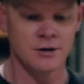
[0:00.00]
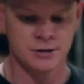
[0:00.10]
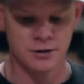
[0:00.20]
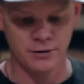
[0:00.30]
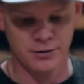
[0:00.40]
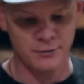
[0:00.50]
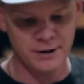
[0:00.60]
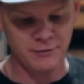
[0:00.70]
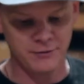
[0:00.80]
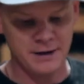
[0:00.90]
So
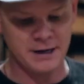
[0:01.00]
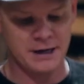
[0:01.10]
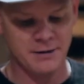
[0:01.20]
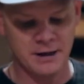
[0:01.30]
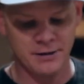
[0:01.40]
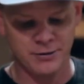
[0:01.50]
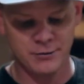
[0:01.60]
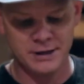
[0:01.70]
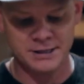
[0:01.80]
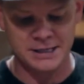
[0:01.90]
3 feet and then
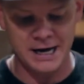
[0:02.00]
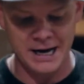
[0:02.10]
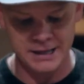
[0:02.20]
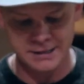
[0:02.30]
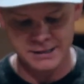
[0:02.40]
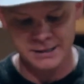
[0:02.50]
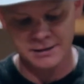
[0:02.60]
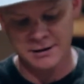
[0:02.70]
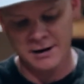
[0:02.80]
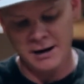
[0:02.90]
3 sides.
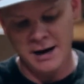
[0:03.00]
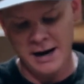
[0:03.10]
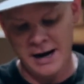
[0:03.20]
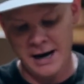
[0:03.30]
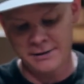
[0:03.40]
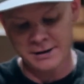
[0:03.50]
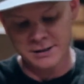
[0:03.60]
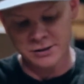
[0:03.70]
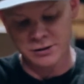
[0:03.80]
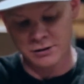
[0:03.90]
And this
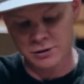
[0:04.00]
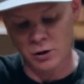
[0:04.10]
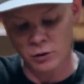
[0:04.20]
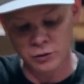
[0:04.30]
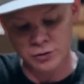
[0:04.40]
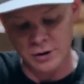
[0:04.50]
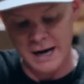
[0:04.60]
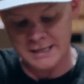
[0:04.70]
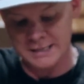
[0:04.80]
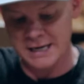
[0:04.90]
is a total
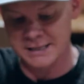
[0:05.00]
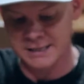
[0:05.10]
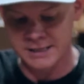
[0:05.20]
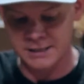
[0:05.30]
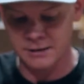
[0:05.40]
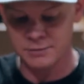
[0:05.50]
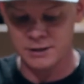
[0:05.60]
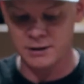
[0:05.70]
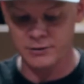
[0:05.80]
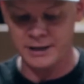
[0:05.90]
dry set system, so
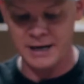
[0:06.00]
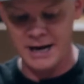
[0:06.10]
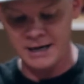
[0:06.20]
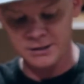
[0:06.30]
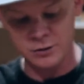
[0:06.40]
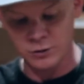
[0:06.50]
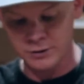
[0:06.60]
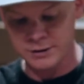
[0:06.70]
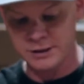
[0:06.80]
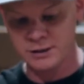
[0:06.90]
you don't need any
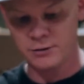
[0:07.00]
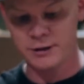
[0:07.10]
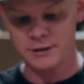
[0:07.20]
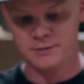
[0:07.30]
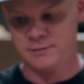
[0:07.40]
tools to do it.